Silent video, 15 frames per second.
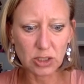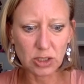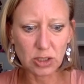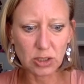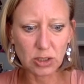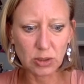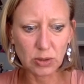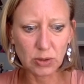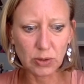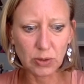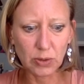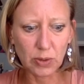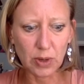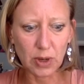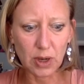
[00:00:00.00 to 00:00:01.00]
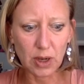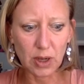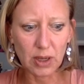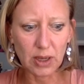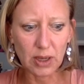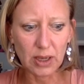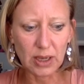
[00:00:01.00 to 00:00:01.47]
to
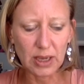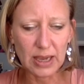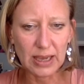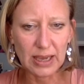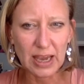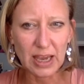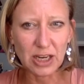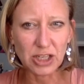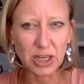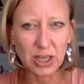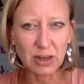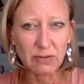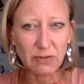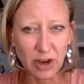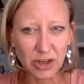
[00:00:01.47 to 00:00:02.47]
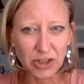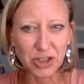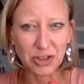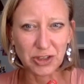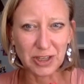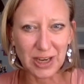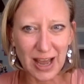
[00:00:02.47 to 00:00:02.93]
engaging in
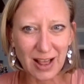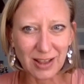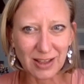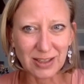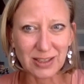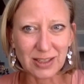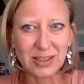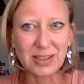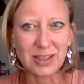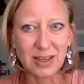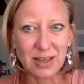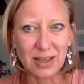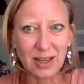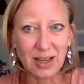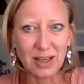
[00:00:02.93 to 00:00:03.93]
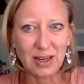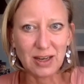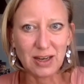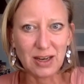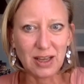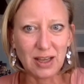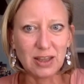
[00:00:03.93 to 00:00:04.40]
functional analysis
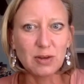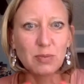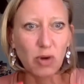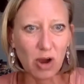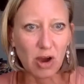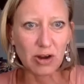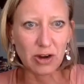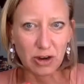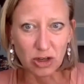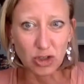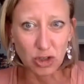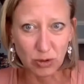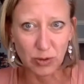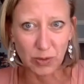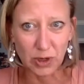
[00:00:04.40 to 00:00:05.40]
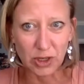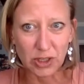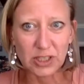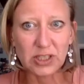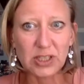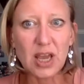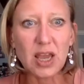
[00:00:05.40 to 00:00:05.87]
in the broader, truer
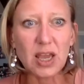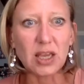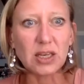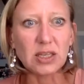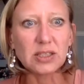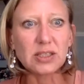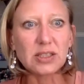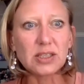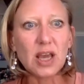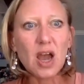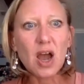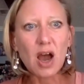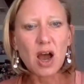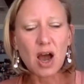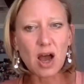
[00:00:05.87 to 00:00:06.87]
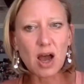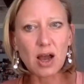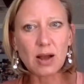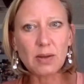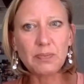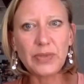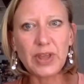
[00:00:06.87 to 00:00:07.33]
sense,
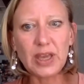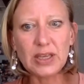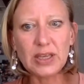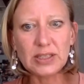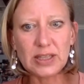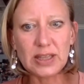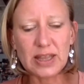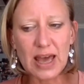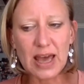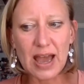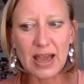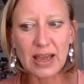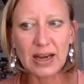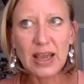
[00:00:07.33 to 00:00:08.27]
is that